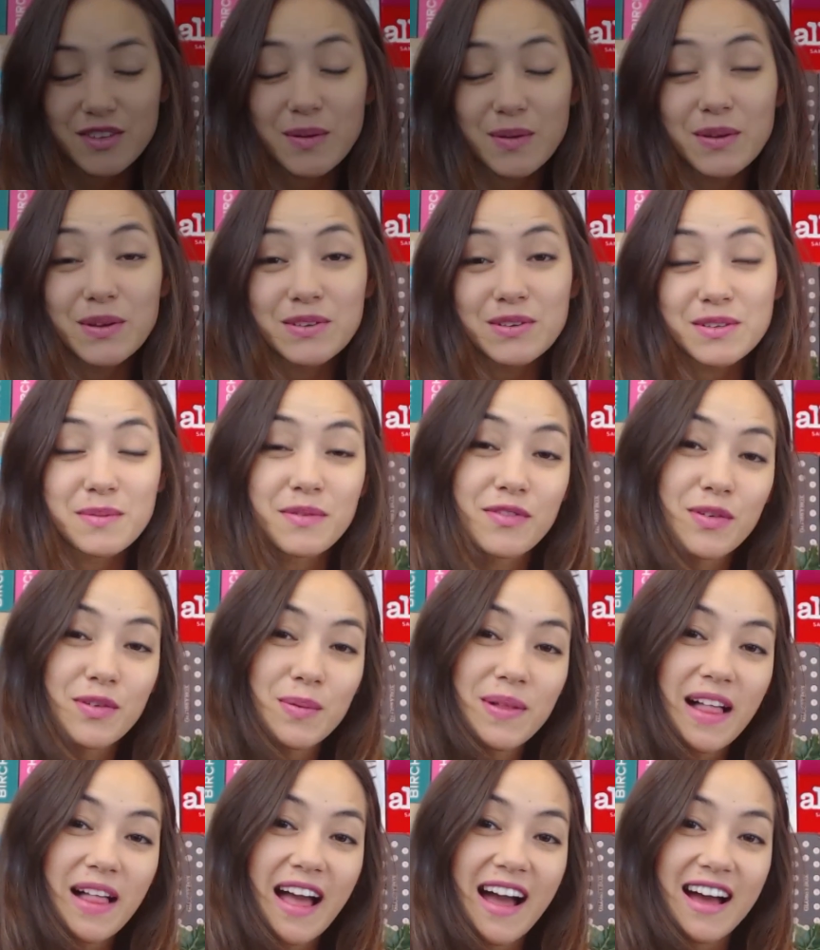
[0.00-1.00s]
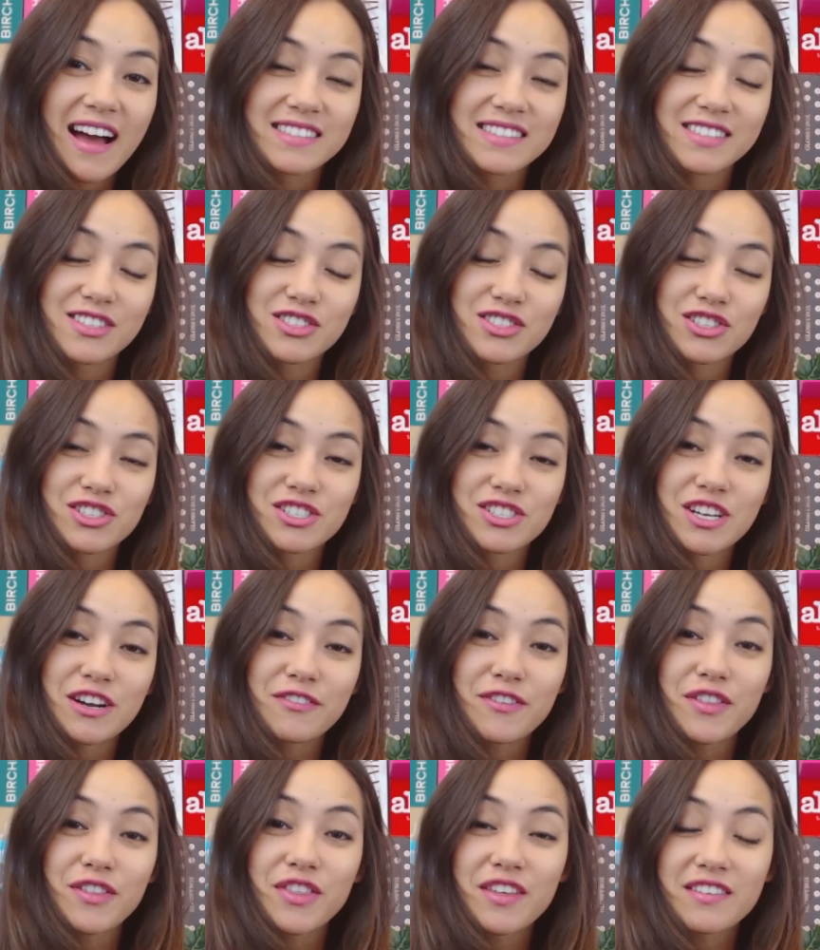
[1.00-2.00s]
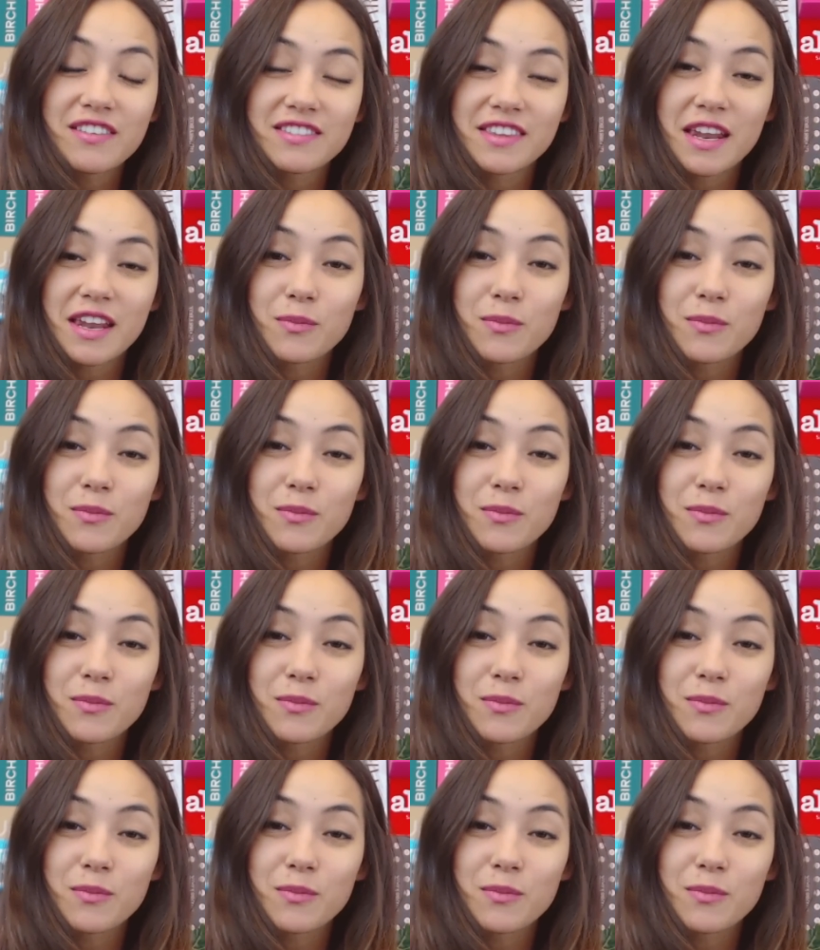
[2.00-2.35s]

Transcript: So I know some of you will ask, I'll just share a few things